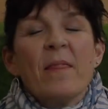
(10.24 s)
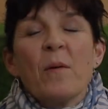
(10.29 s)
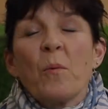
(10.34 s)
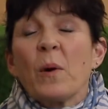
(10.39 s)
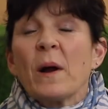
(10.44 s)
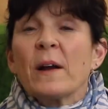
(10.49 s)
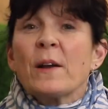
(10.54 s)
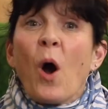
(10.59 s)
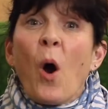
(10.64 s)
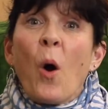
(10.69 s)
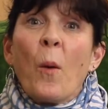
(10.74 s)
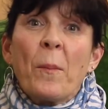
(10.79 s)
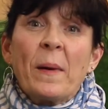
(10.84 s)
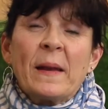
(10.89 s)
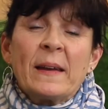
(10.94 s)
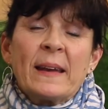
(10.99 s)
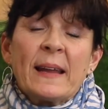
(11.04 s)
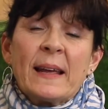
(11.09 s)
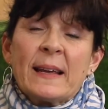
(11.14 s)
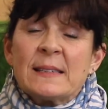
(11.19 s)
The word
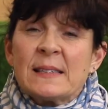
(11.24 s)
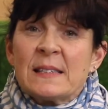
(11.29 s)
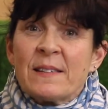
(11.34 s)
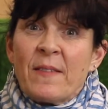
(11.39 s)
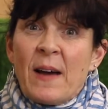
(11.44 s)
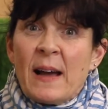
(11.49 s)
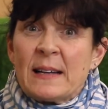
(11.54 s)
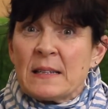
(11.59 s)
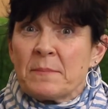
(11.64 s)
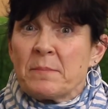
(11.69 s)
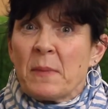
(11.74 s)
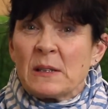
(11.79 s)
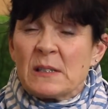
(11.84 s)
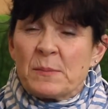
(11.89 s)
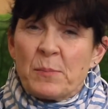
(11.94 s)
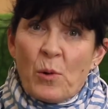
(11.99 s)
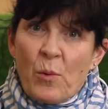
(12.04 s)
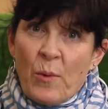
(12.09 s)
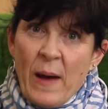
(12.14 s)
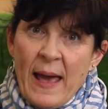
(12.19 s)
open is defined in
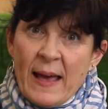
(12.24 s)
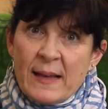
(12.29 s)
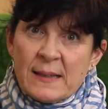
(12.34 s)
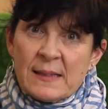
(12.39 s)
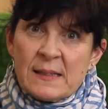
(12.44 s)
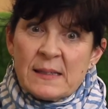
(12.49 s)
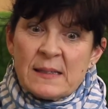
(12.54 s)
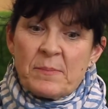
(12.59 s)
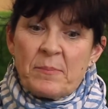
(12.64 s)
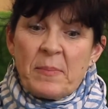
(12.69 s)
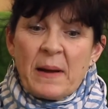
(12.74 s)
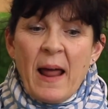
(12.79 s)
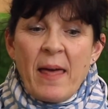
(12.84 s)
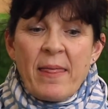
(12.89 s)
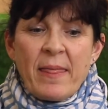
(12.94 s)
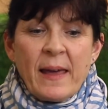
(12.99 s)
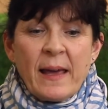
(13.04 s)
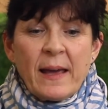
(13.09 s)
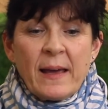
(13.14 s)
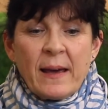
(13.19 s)
multiple ways, but I
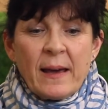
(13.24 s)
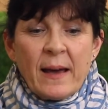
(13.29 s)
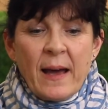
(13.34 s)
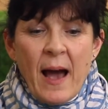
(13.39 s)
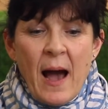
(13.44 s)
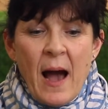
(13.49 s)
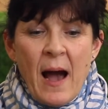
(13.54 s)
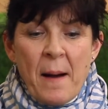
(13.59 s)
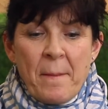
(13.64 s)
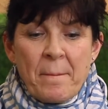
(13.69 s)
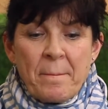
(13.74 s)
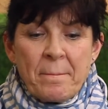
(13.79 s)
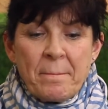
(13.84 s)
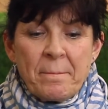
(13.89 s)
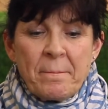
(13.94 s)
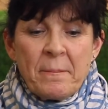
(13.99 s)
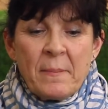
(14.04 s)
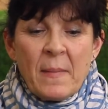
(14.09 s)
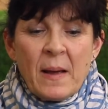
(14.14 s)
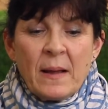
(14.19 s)
think
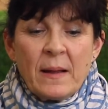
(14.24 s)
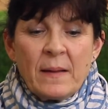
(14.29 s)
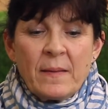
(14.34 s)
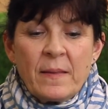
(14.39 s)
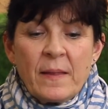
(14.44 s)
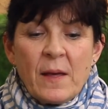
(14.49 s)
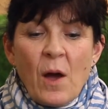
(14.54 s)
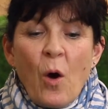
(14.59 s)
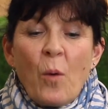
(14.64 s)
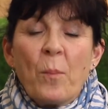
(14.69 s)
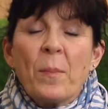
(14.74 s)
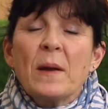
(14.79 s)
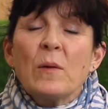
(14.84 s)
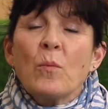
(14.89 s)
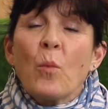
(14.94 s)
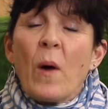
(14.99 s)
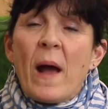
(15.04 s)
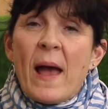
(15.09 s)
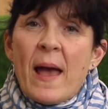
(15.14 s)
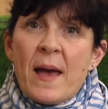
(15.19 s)
the
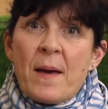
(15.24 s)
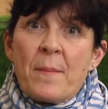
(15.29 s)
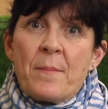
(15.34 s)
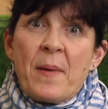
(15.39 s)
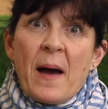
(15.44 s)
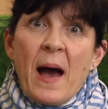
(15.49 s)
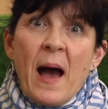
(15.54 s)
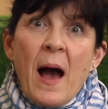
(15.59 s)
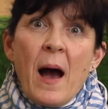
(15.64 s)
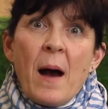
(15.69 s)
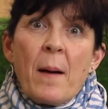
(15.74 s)
open web,